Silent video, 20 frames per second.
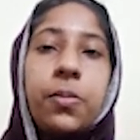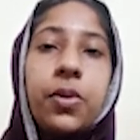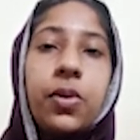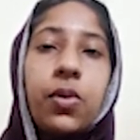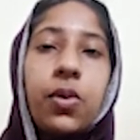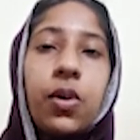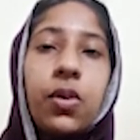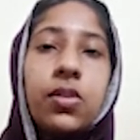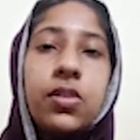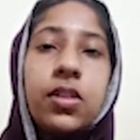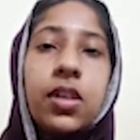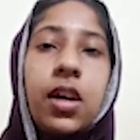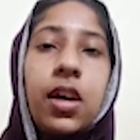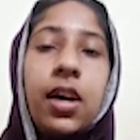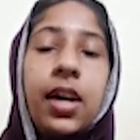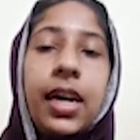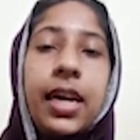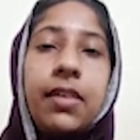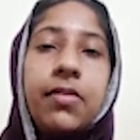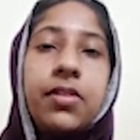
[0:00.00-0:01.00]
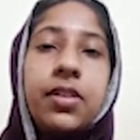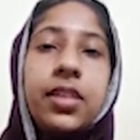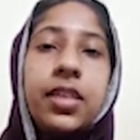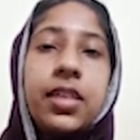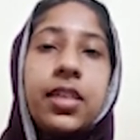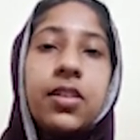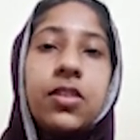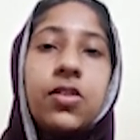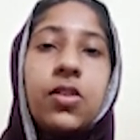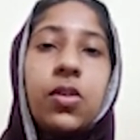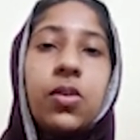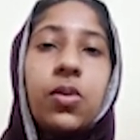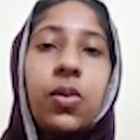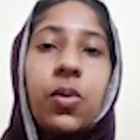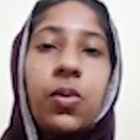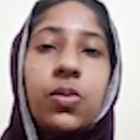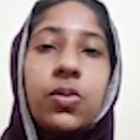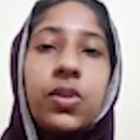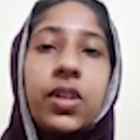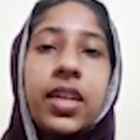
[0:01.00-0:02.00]
because everything is so
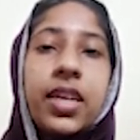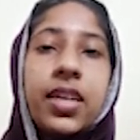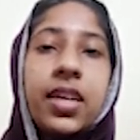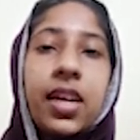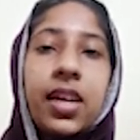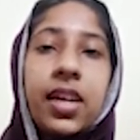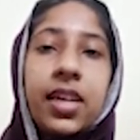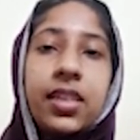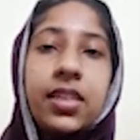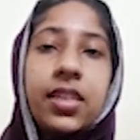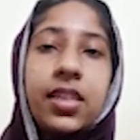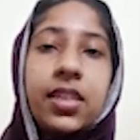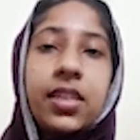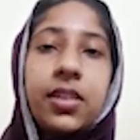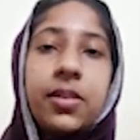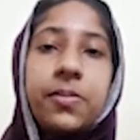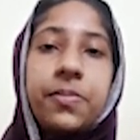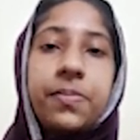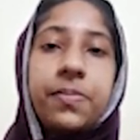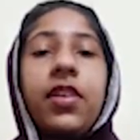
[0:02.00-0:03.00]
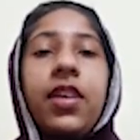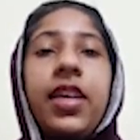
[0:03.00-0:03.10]
closely connected.